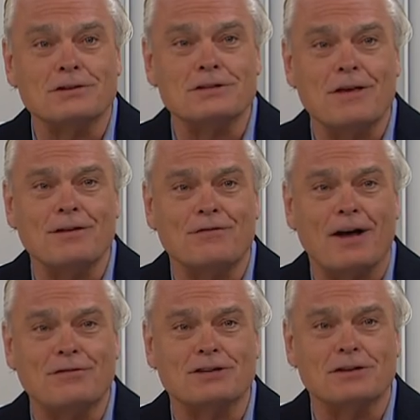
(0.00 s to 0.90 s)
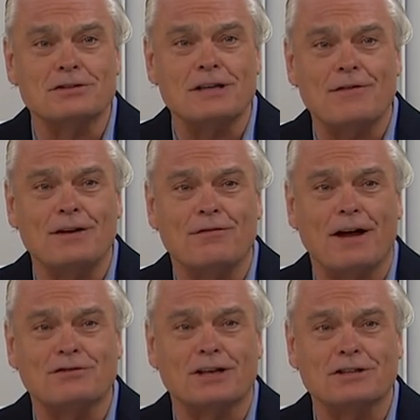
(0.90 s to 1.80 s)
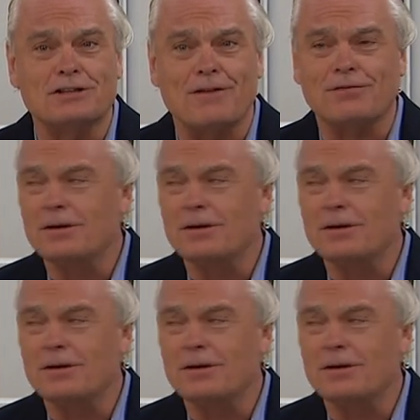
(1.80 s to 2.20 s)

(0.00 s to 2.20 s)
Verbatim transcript: And those are supposed to be 75 cents.